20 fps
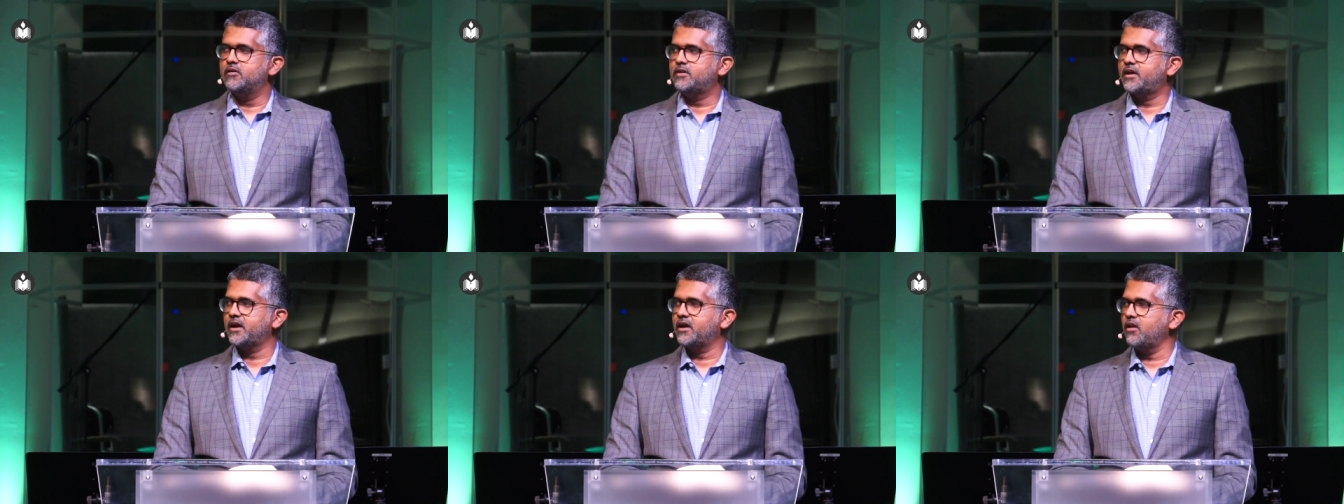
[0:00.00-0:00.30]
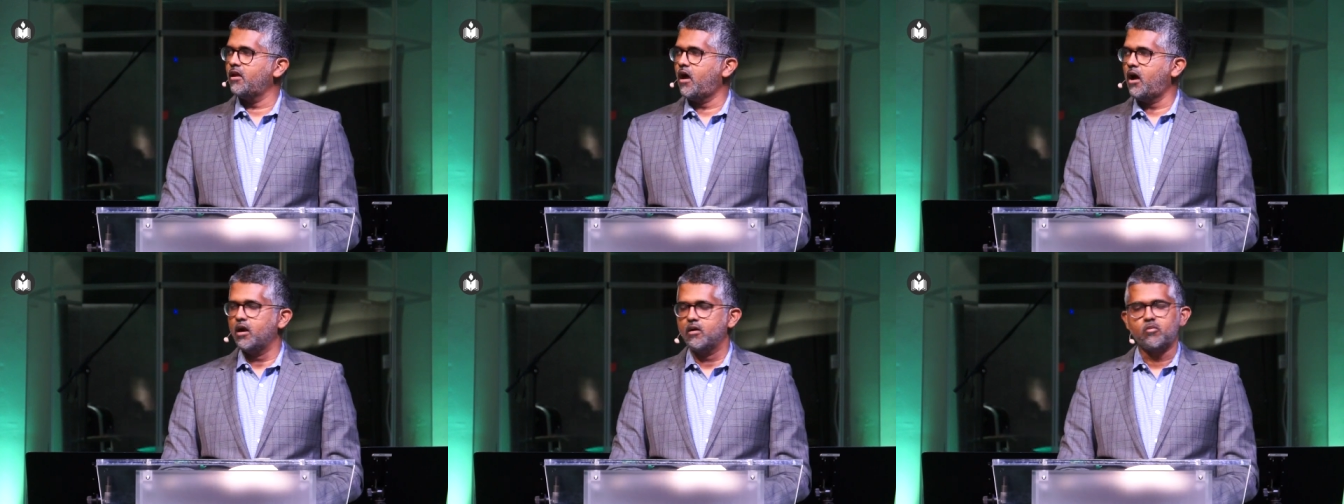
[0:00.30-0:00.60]
take
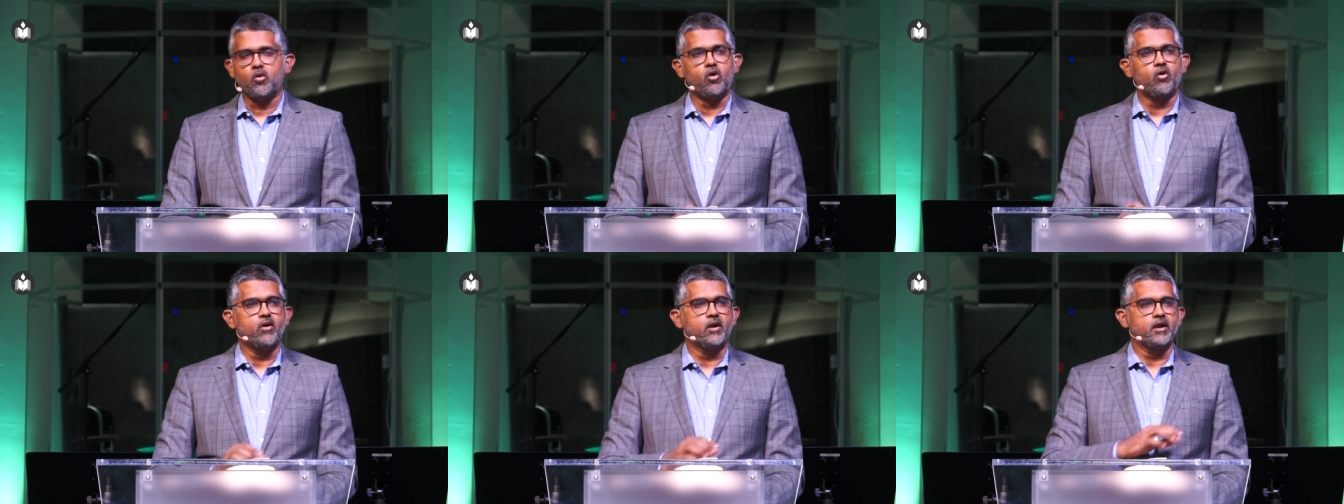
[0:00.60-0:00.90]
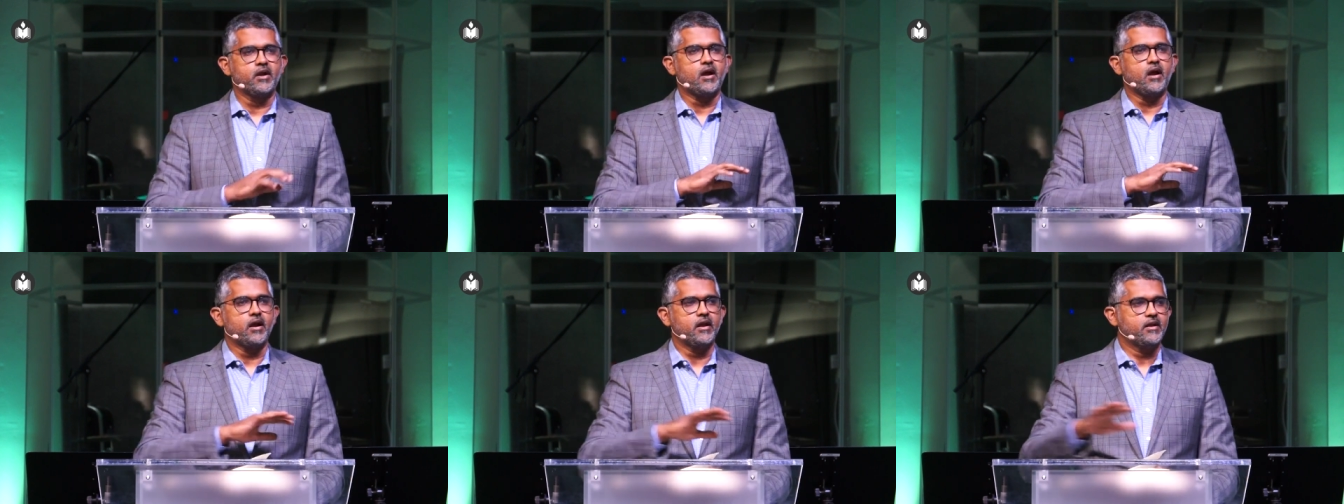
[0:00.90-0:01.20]
a lawnmower
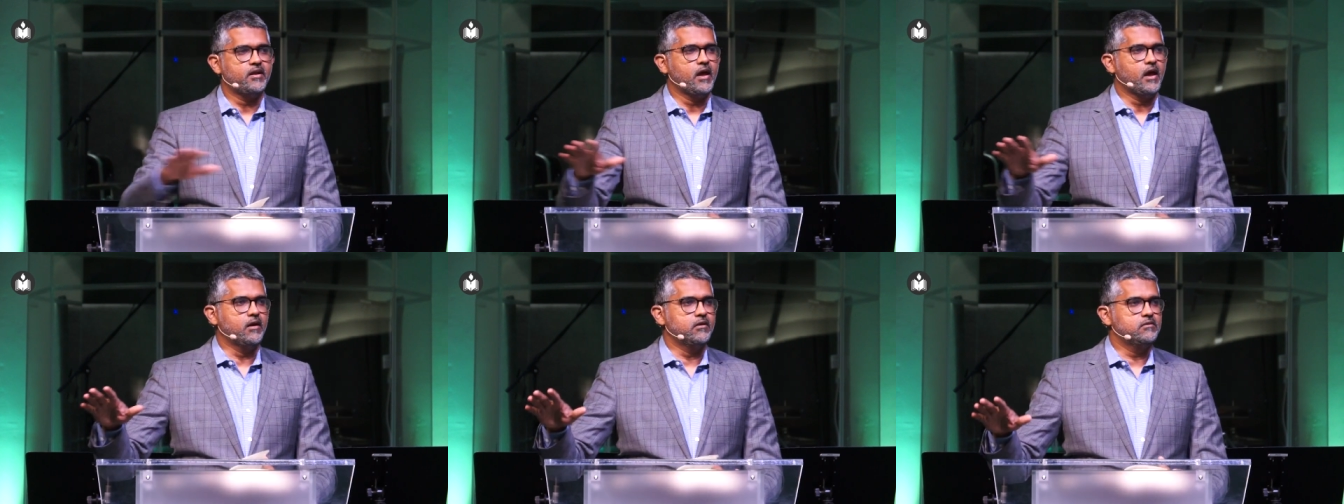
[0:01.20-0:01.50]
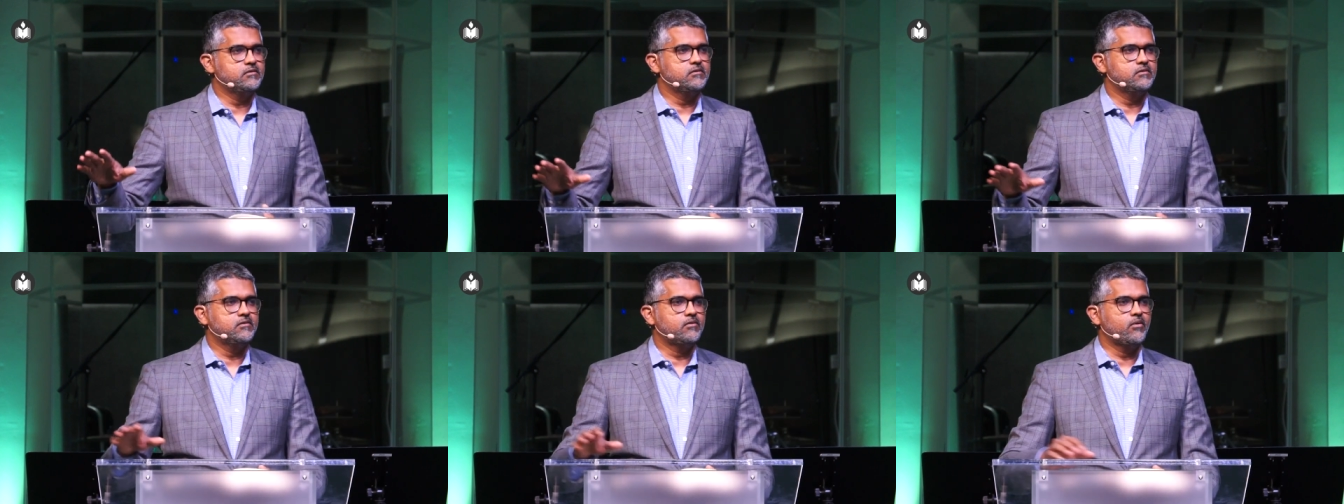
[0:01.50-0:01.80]
and cut it down,
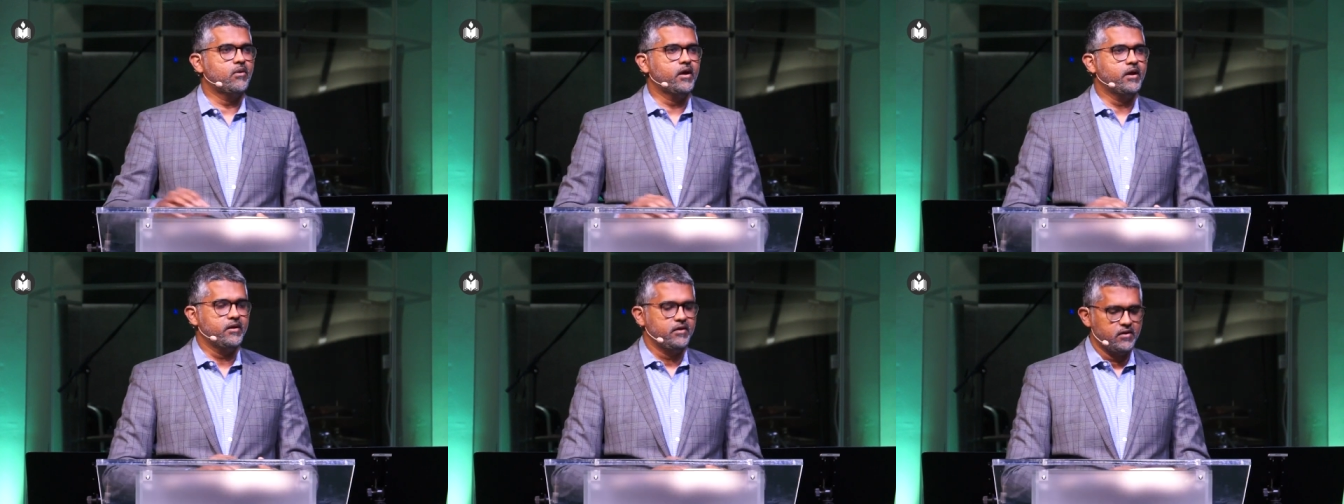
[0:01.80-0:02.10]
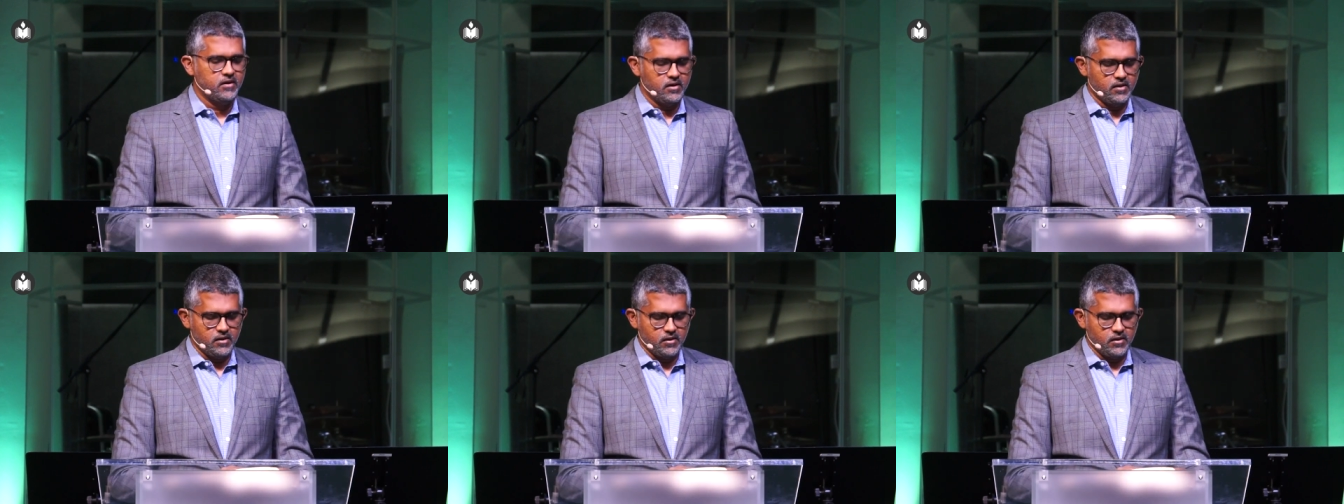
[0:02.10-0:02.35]
right?